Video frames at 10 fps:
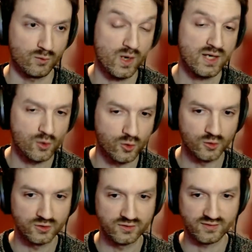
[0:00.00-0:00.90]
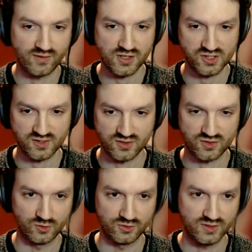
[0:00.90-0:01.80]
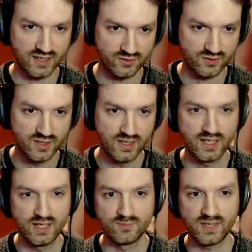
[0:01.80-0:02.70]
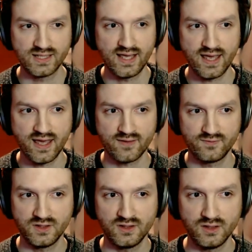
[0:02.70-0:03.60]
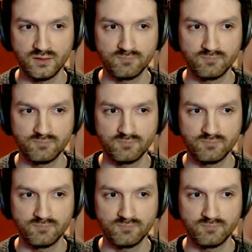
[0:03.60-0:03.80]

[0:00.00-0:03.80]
when called registers all the other, but have the